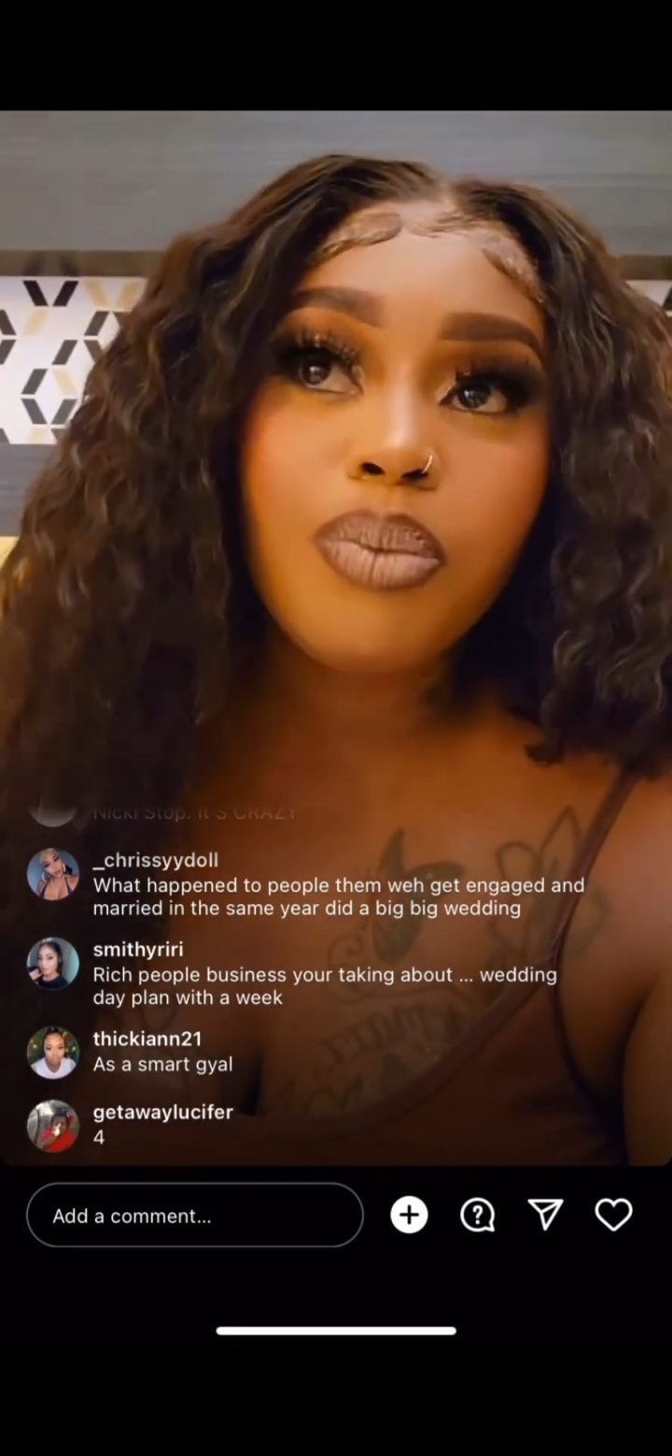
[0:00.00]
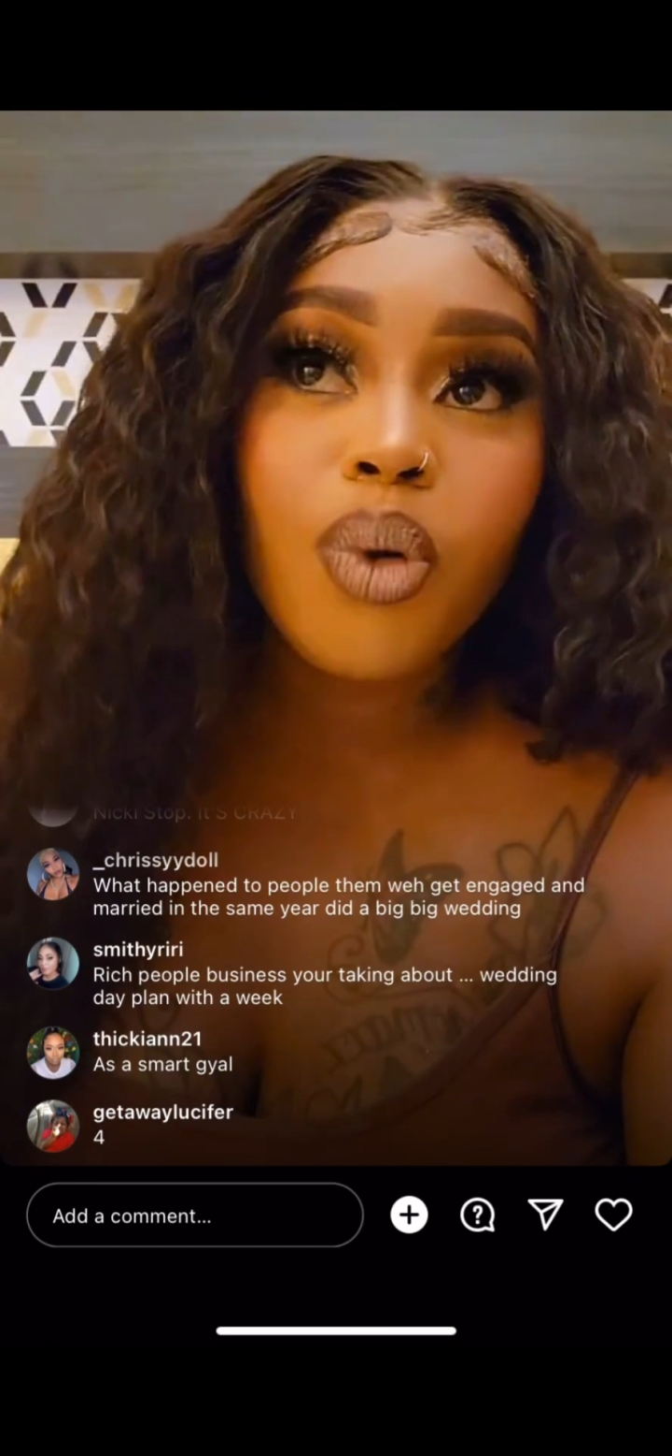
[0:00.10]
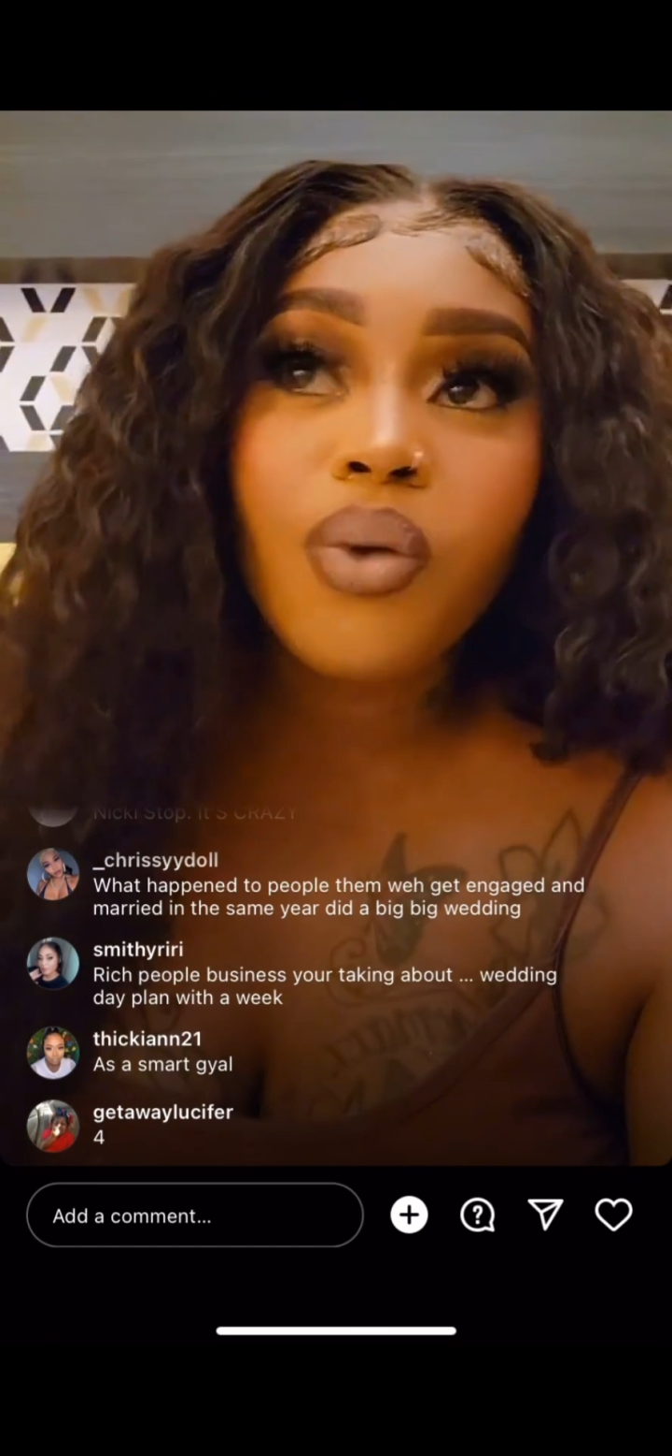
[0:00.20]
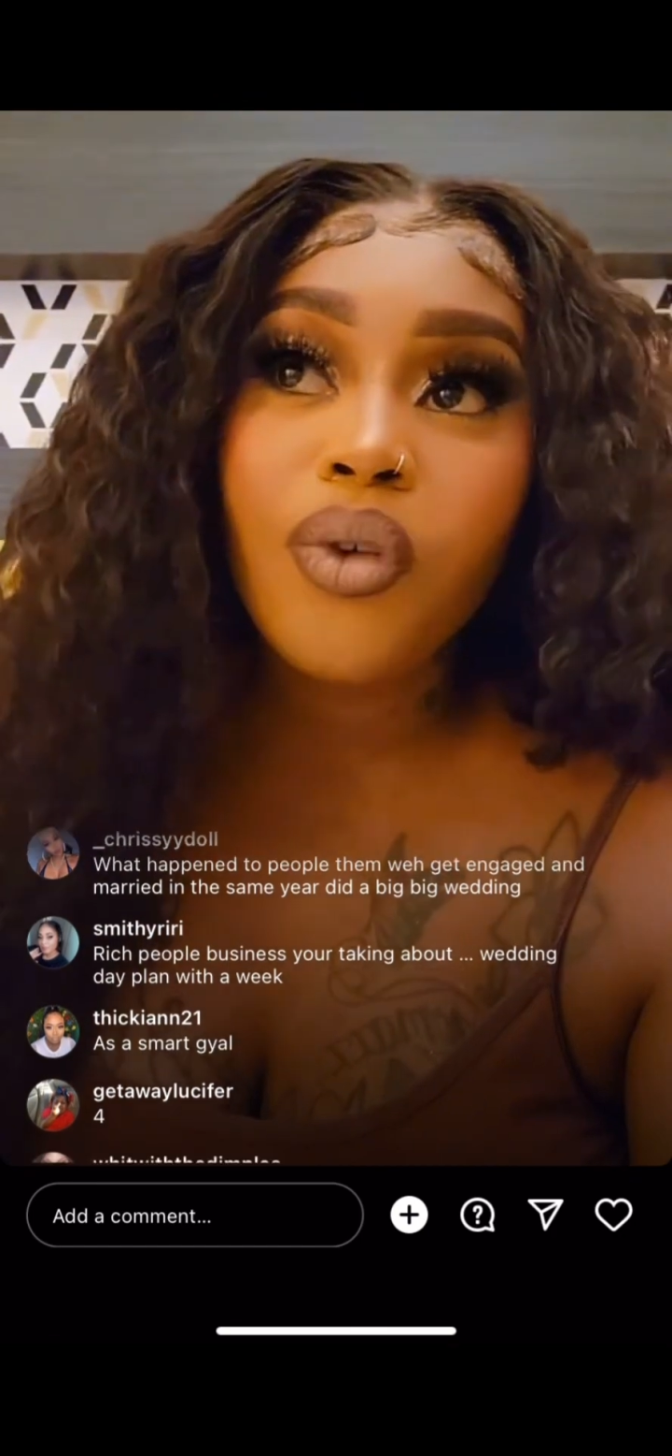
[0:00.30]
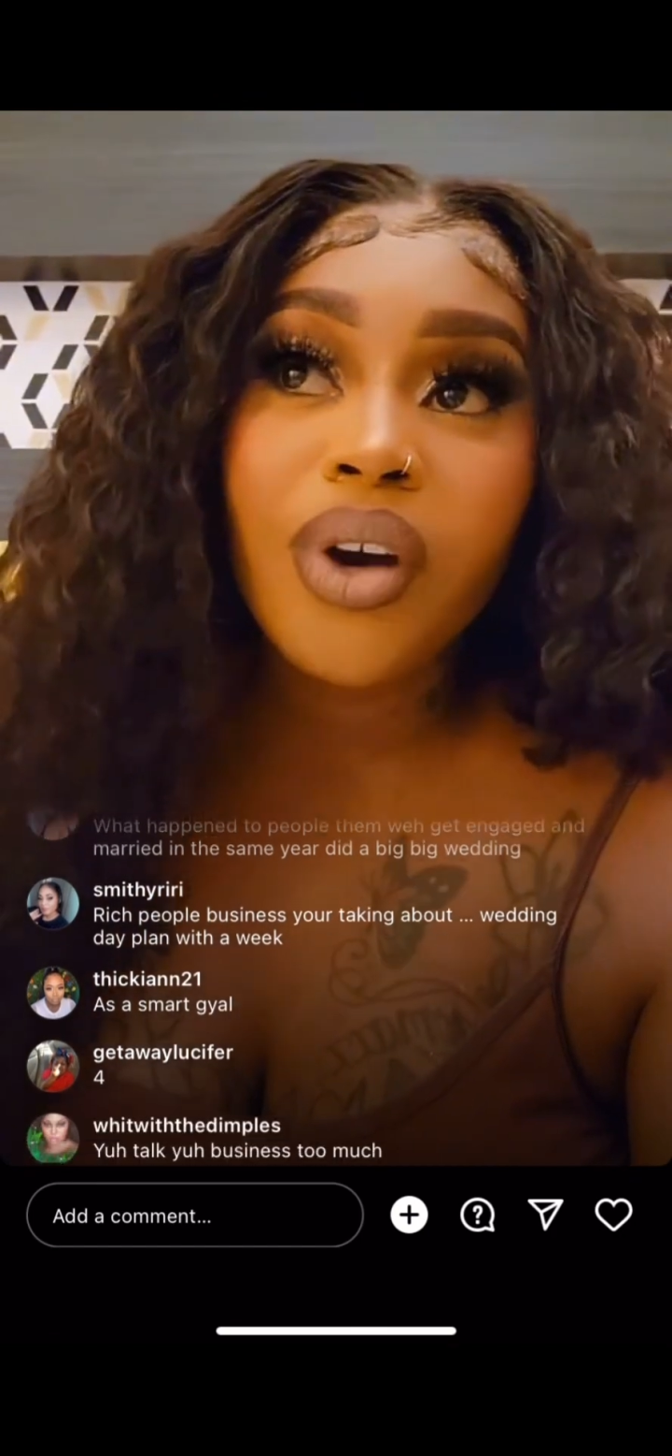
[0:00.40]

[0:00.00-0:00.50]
just booked